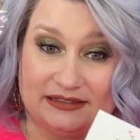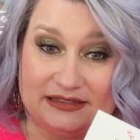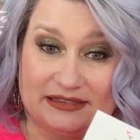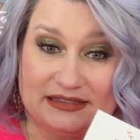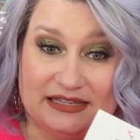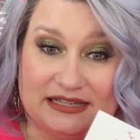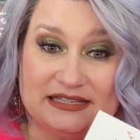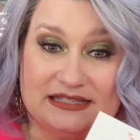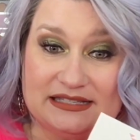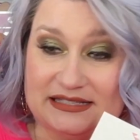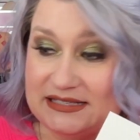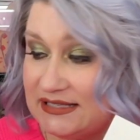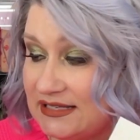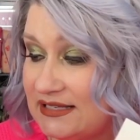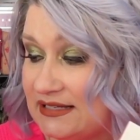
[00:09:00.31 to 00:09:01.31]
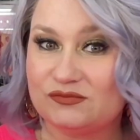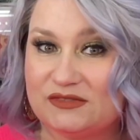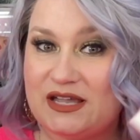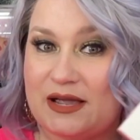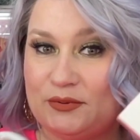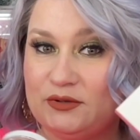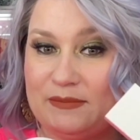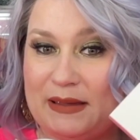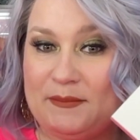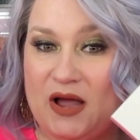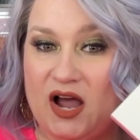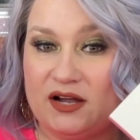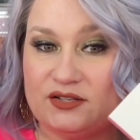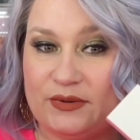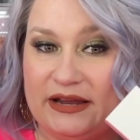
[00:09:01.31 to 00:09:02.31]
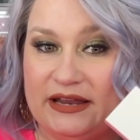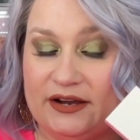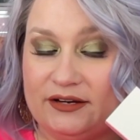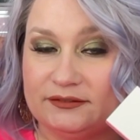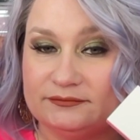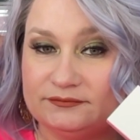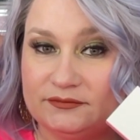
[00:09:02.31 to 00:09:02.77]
this doubled my box right here.